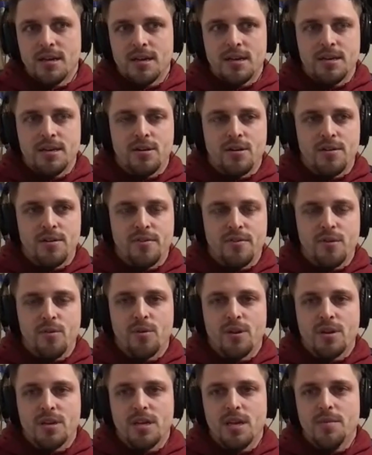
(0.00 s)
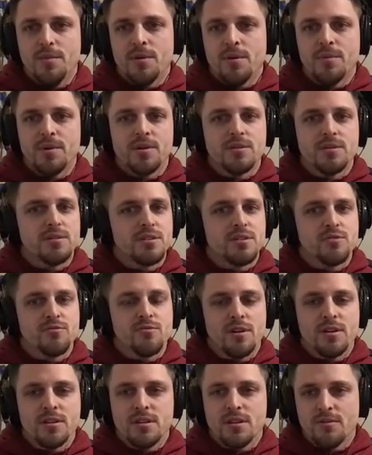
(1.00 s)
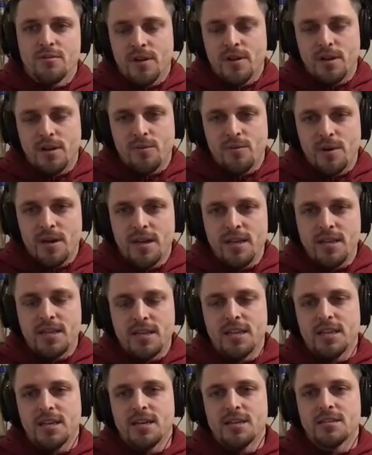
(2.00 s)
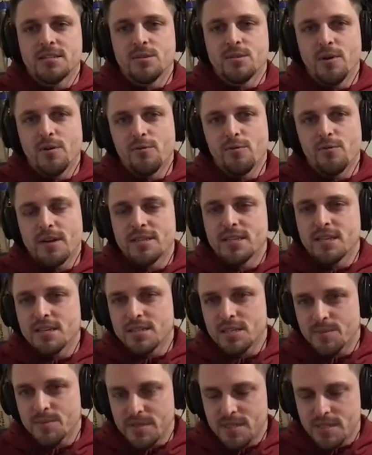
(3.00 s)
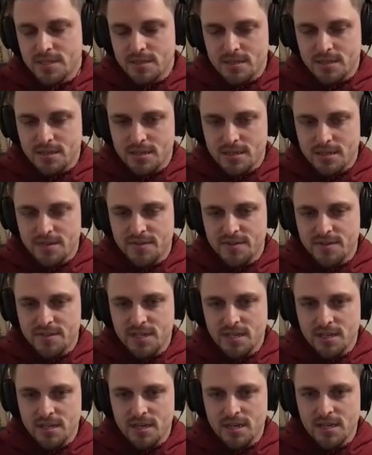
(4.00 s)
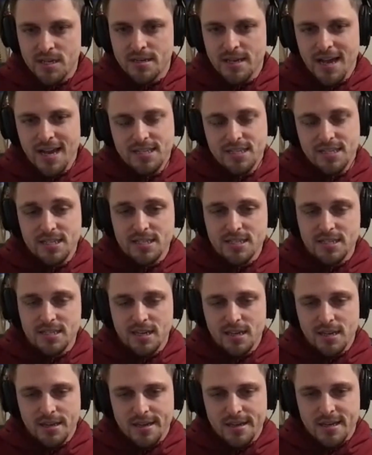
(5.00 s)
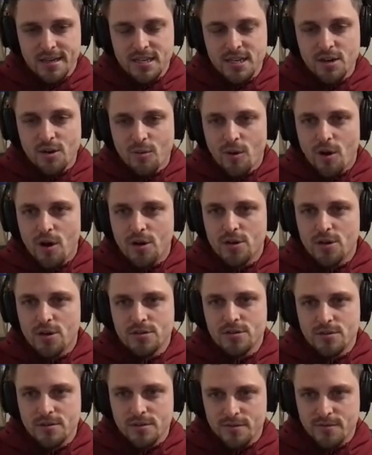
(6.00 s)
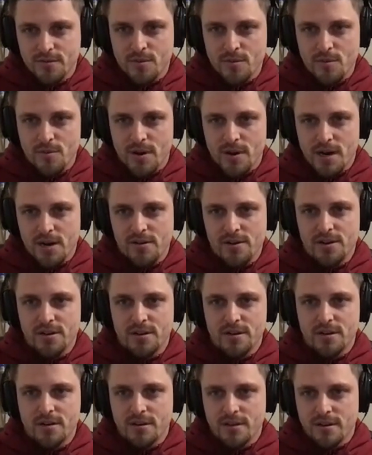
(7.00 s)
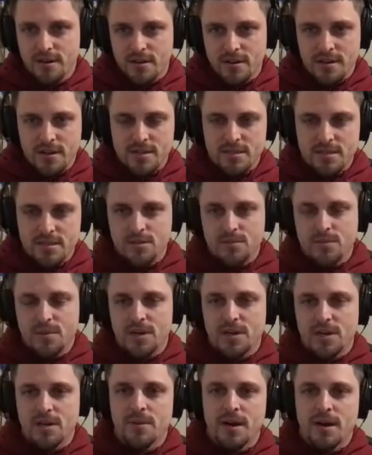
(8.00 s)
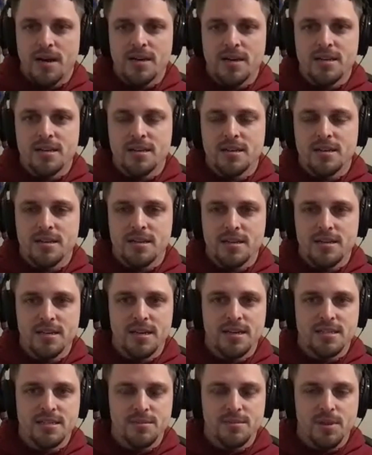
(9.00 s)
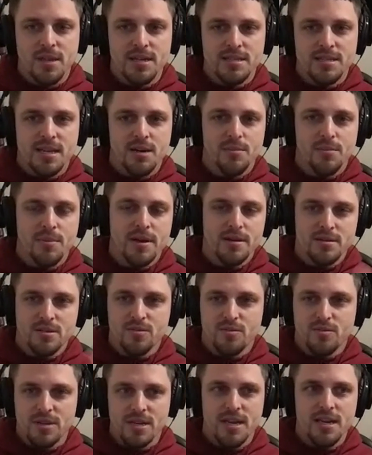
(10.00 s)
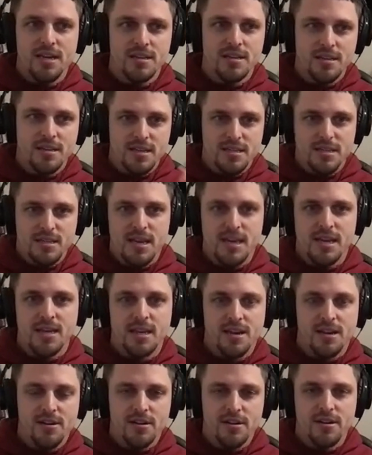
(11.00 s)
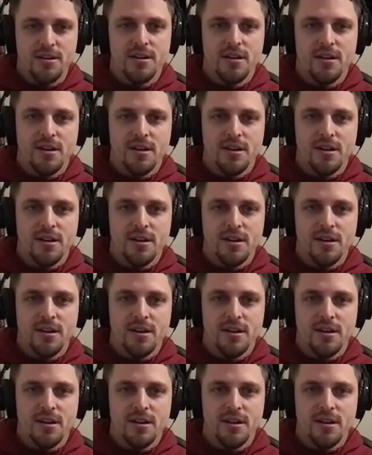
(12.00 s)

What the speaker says: if you want to keep your business running the right way and get kids. So we're renting a facility. Actually, Neil Walker, the former Pirate, is a good buddy of mine, and he has a place out past 28 in the Katanning area.